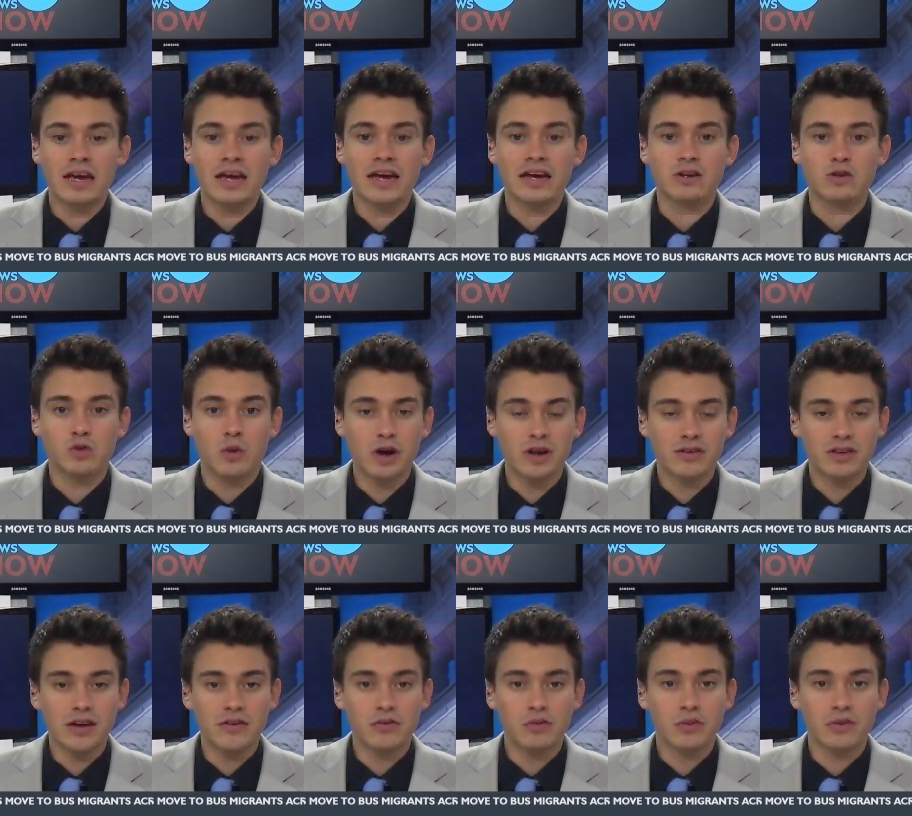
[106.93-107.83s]
and
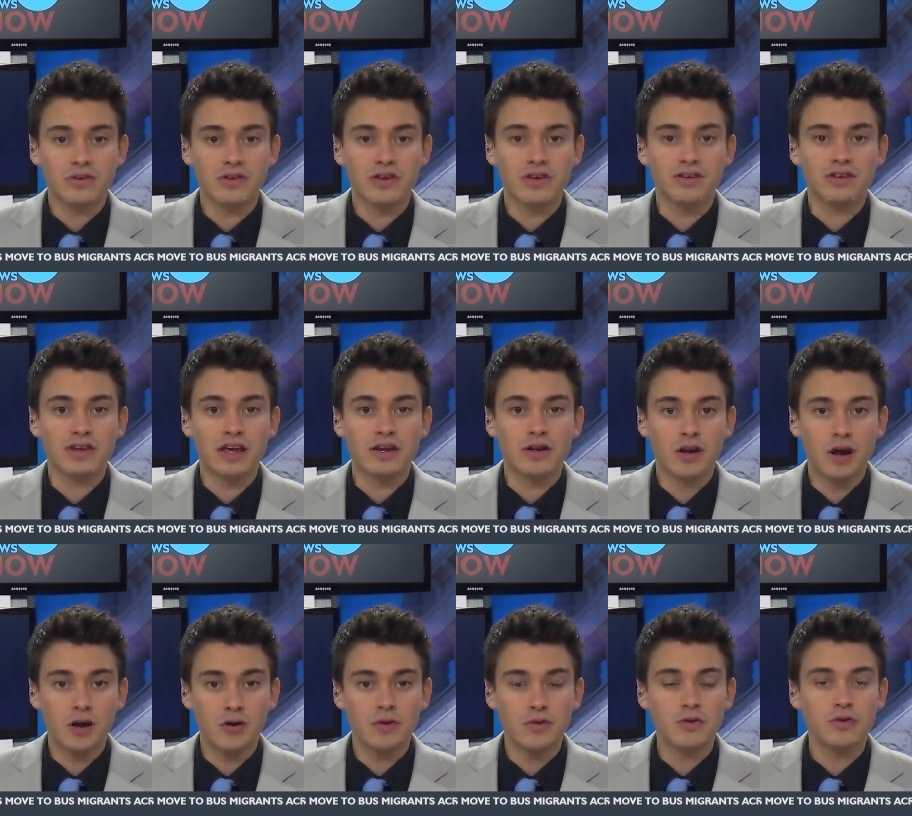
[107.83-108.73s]
27% say
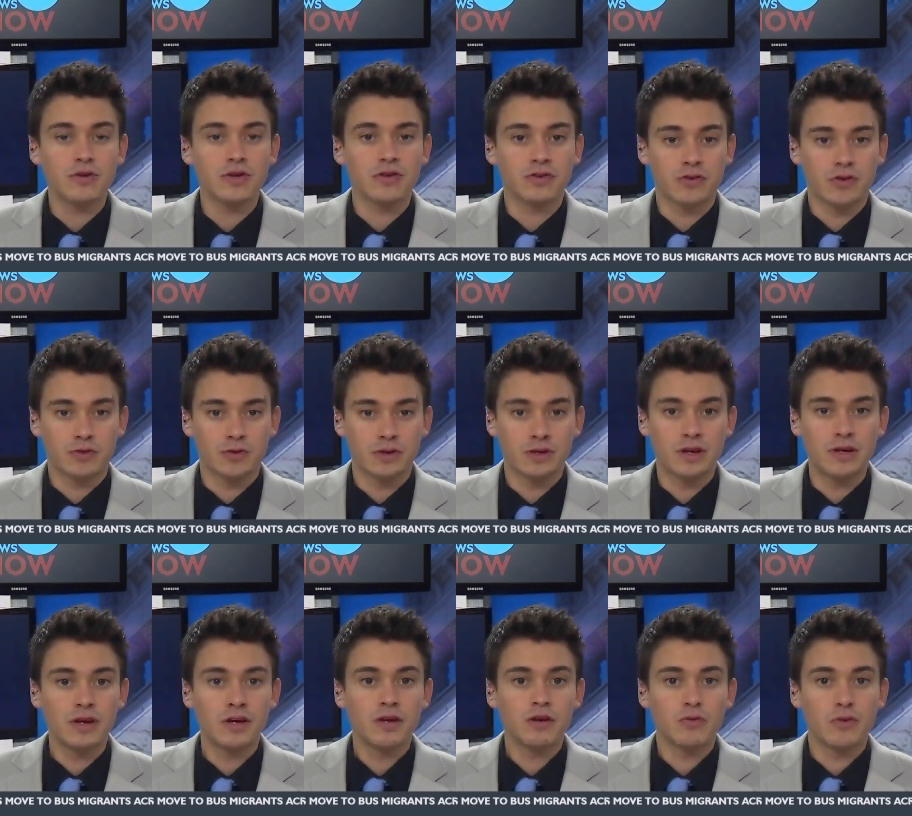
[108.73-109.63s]
no, you disagree
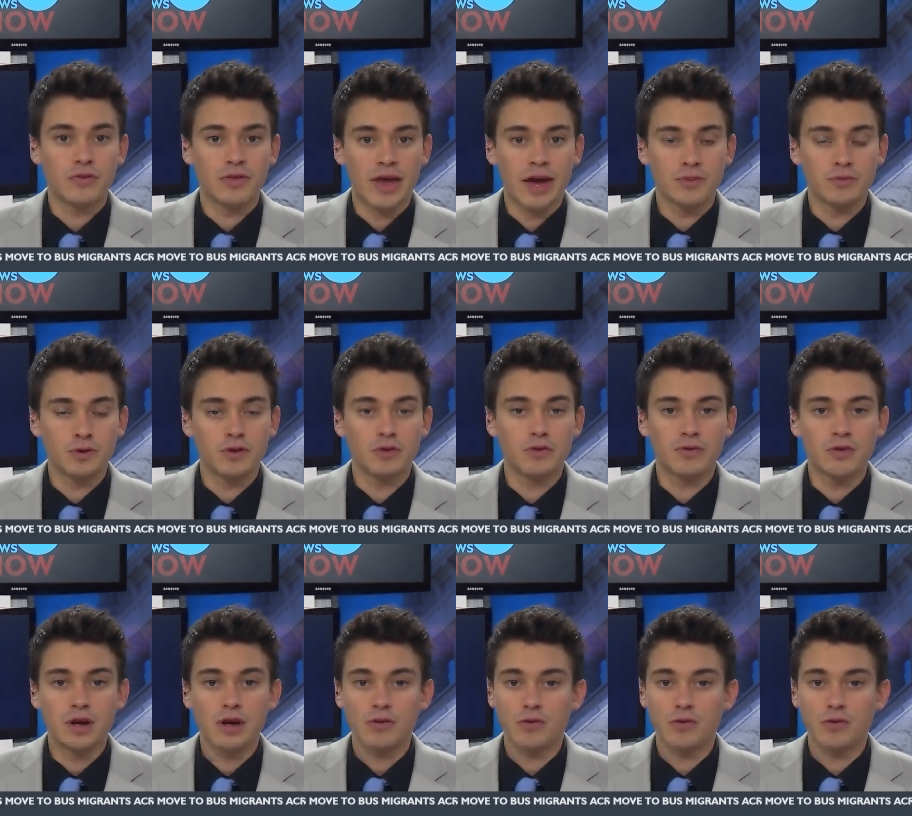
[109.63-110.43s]
with that move.